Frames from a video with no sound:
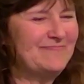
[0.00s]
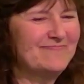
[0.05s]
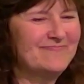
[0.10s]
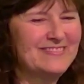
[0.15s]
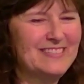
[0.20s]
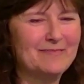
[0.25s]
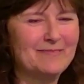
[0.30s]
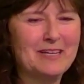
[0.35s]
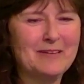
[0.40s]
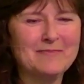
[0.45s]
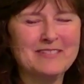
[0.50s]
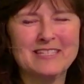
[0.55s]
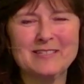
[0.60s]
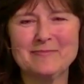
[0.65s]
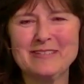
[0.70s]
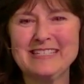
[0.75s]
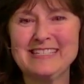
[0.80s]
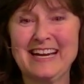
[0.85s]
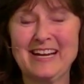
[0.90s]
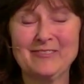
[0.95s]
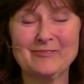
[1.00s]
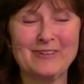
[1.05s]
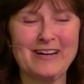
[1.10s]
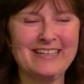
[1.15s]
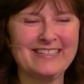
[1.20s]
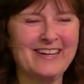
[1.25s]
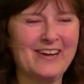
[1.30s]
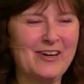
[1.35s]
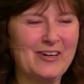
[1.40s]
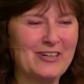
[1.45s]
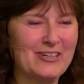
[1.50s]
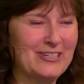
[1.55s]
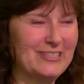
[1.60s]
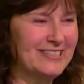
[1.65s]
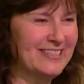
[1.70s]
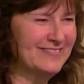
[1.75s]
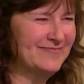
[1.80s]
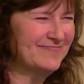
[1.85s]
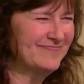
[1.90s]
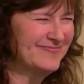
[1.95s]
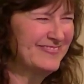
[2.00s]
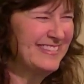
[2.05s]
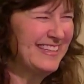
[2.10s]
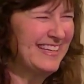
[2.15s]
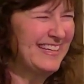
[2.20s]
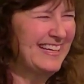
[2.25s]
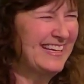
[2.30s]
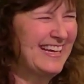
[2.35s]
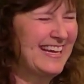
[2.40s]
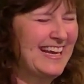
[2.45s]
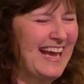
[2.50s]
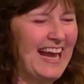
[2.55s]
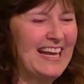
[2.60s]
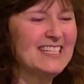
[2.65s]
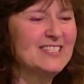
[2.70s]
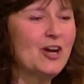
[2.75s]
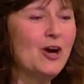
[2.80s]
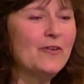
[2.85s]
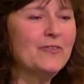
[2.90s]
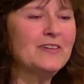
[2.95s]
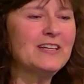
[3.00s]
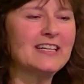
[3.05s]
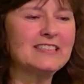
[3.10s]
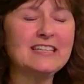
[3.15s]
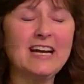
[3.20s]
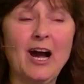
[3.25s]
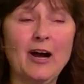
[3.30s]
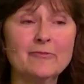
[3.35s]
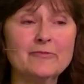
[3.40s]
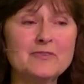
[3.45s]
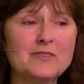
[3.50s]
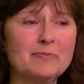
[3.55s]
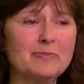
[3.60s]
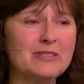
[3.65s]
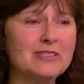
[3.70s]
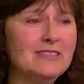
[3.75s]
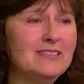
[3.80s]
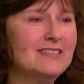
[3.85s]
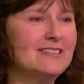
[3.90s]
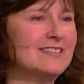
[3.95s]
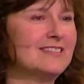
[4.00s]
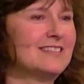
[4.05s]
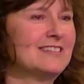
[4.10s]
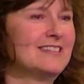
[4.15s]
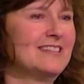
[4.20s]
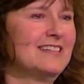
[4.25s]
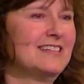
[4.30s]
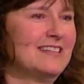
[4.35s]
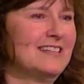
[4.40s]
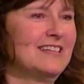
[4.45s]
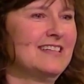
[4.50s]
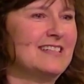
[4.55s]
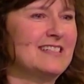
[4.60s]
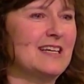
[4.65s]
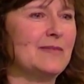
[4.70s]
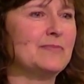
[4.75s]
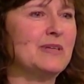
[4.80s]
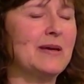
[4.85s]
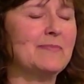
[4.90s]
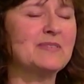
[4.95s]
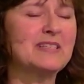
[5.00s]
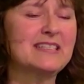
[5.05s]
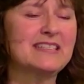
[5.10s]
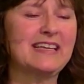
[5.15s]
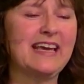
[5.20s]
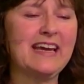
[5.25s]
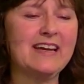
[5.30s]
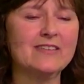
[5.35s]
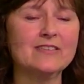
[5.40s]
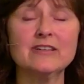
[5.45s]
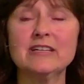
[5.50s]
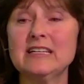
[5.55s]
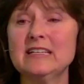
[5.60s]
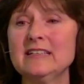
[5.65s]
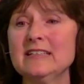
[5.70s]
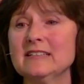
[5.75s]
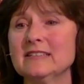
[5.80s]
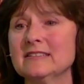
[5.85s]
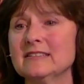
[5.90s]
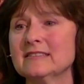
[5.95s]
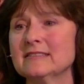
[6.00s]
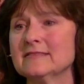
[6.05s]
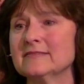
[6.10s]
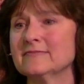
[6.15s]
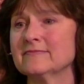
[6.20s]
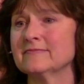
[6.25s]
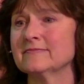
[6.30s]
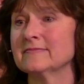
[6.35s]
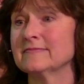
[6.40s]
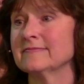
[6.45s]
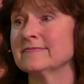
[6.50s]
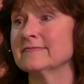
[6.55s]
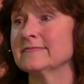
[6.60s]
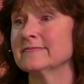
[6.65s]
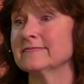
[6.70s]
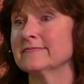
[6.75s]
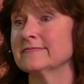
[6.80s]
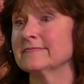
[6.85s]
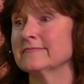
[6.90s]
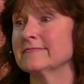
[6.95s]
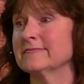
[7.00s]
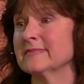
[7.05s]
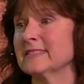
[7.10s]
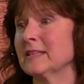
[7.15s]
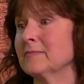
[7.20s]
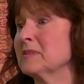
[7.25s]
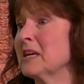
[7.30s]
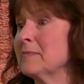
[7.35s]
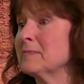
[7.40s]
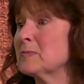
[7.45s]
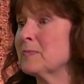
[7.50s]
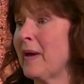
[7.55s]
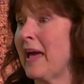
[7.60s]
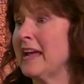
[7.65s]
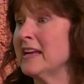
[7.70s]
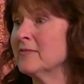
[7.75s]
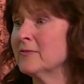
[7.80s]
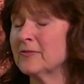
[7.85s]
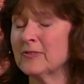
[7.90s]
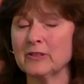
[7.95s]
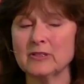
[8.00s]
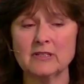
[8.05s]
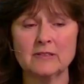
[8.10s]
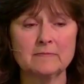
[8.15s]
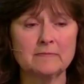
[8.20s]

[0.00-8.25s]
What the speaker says: sometimes it can be downright hard. And it's often uncomfortable, sometimes scary, sometimes painful.